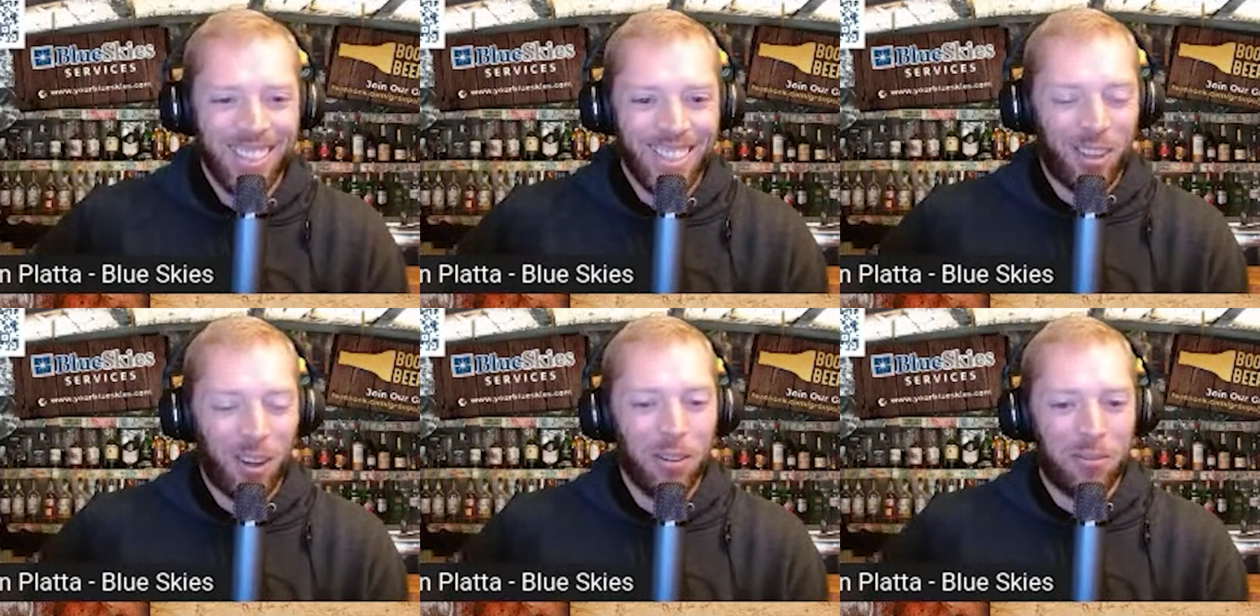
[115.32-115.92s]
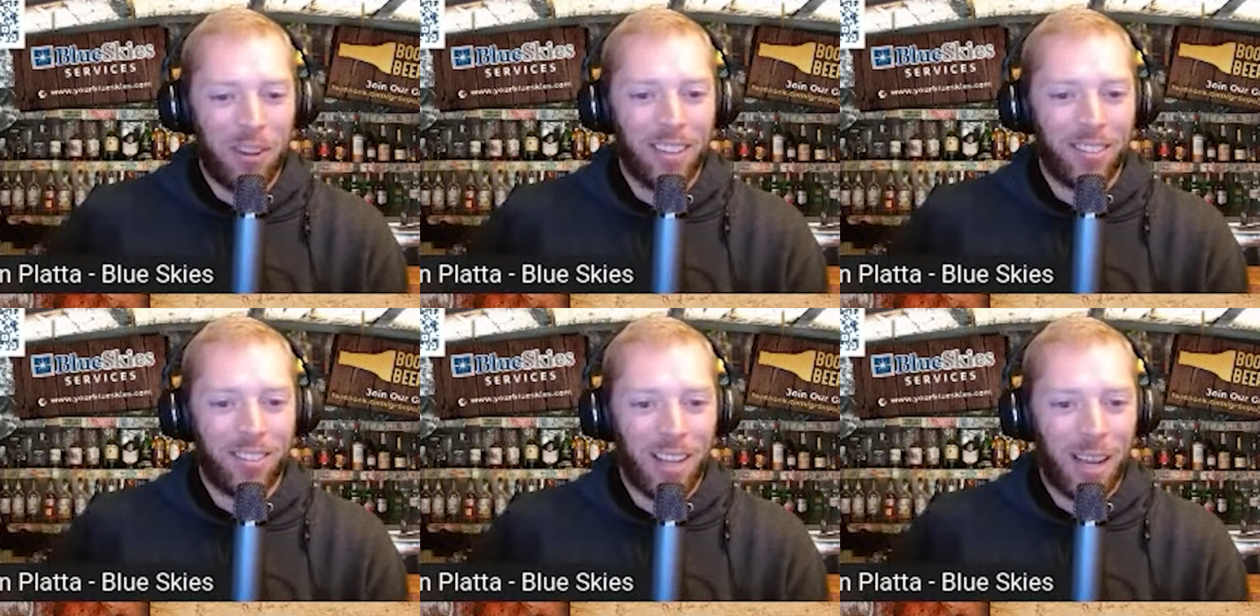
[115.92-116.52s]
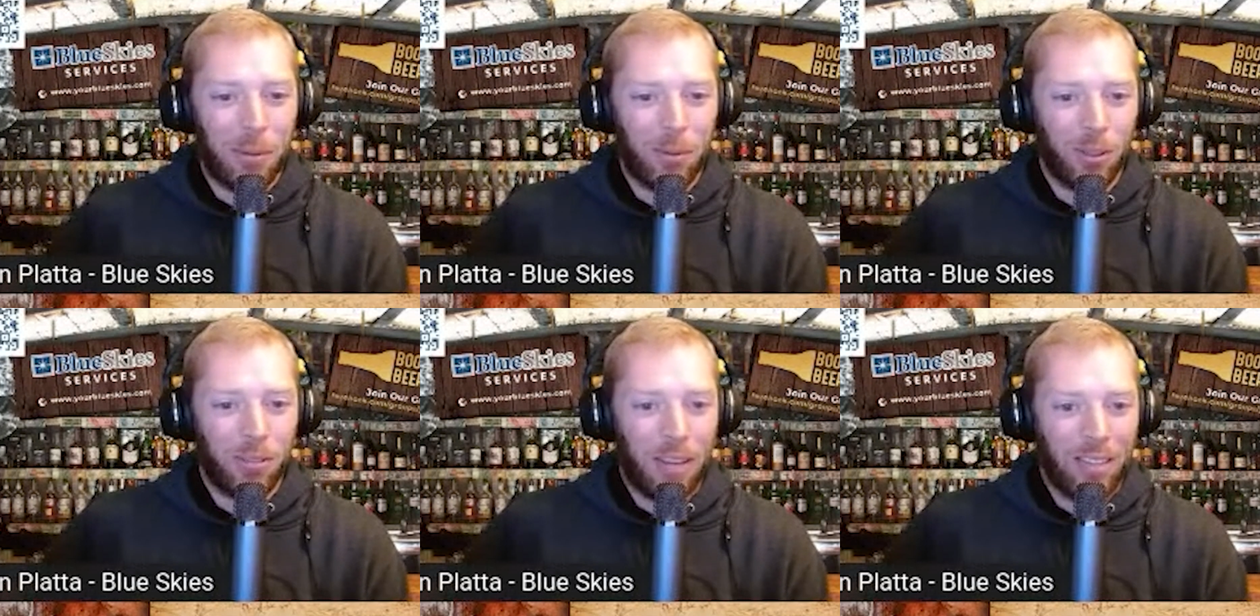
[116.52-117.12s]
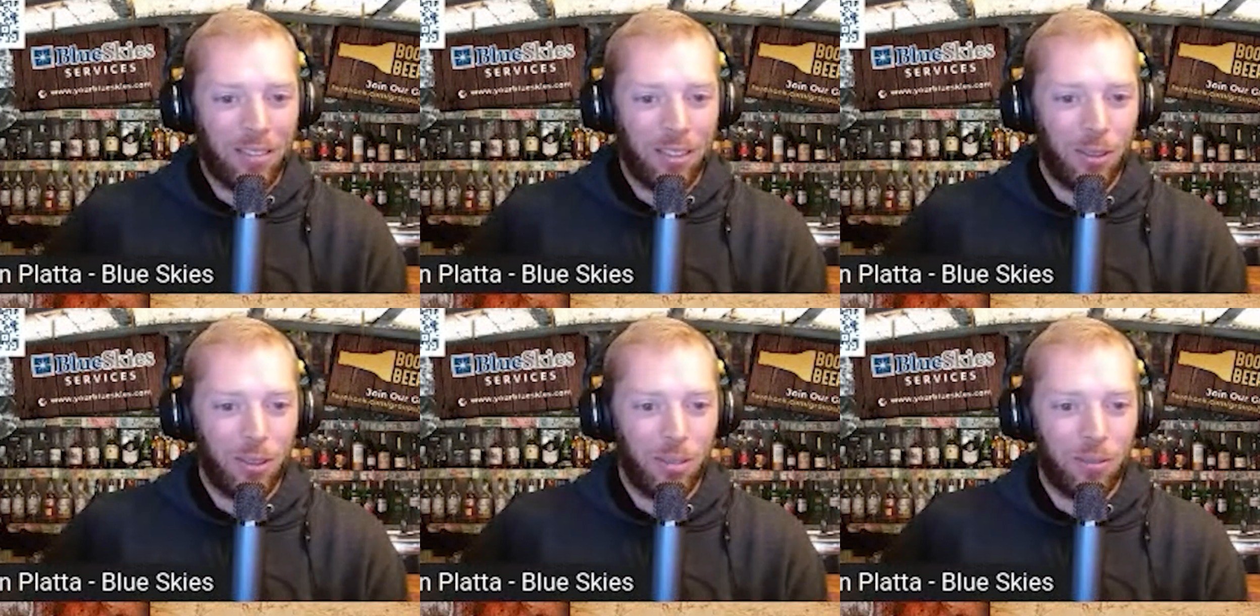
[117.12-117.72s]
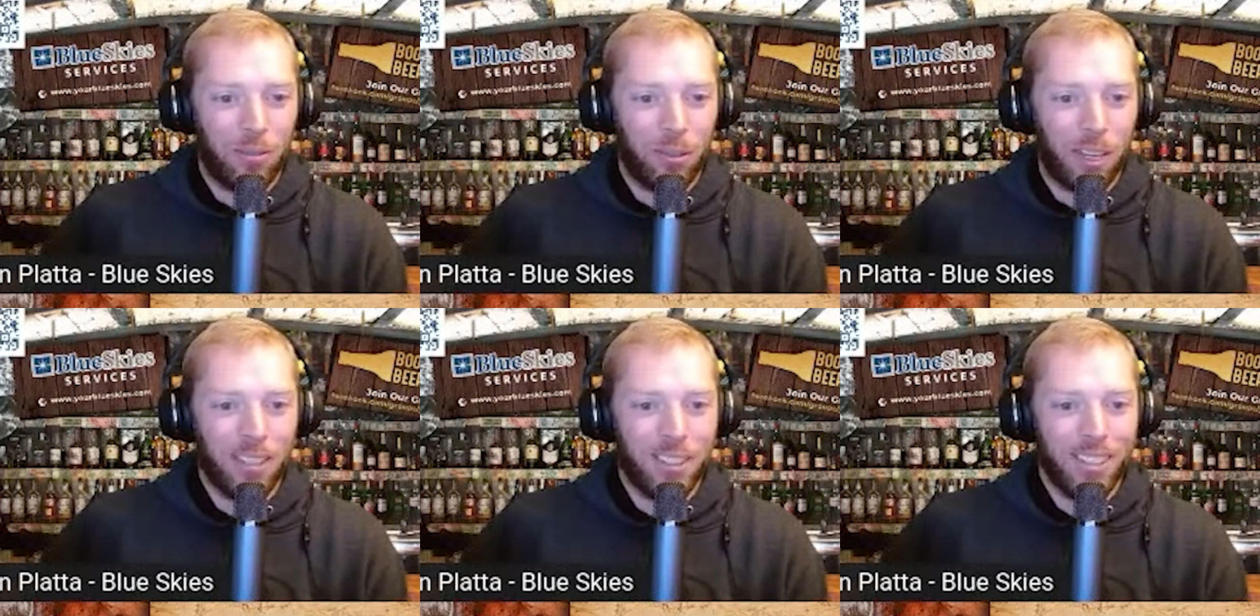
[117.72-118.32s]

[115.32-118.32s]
He's going fast. He's typing really fast into his phone there.